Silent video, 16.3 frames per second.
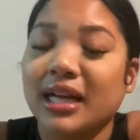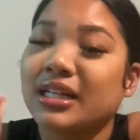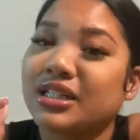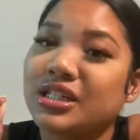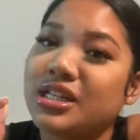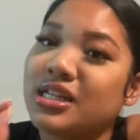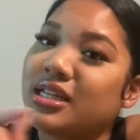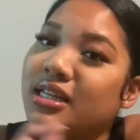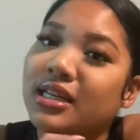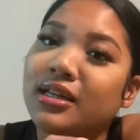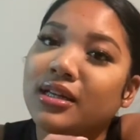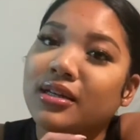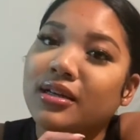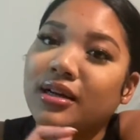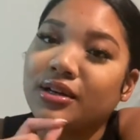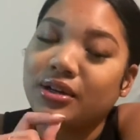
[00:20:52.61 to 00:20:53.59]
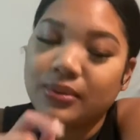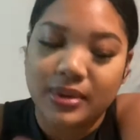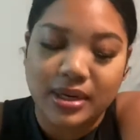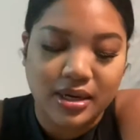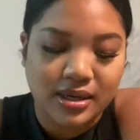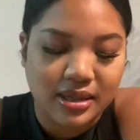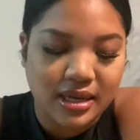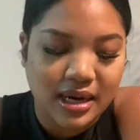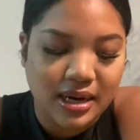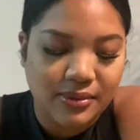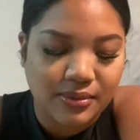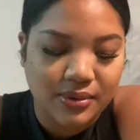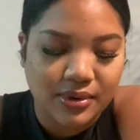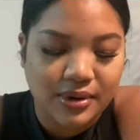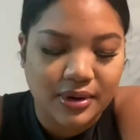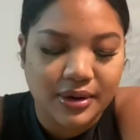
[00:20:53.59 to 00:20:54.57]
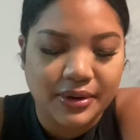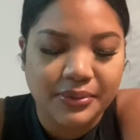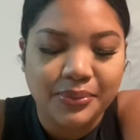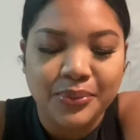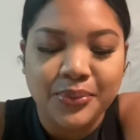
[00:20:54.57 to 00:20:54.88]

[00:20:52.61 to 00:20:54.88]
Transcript: cheeky underwear that I wore,